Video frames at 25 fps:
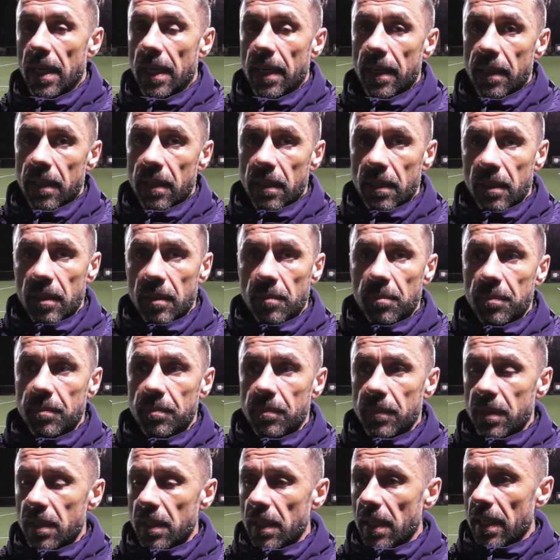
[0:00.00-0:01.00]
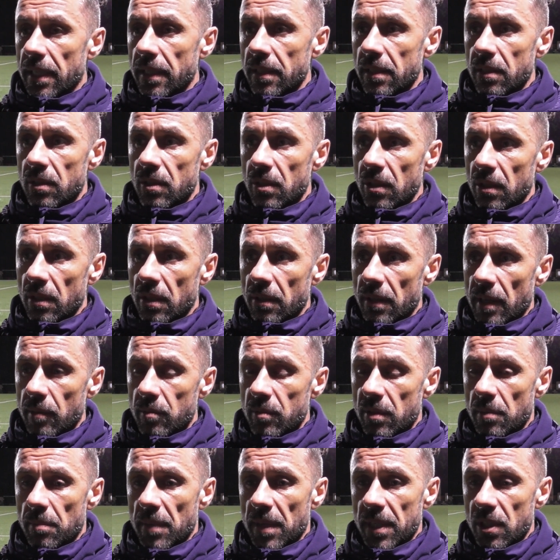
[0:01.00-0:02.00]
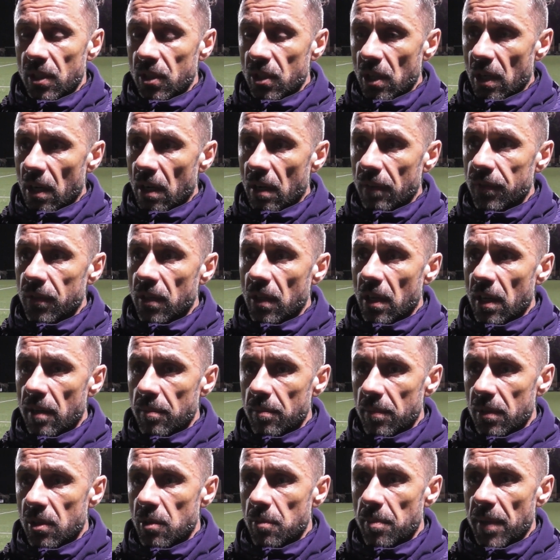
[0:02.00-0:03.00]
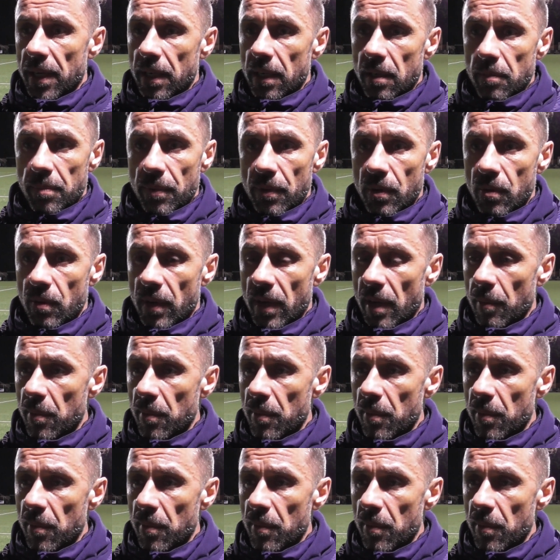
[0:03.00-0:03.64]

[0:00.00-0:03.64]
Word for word: um, and you know that was a message at half time: the speed of ball.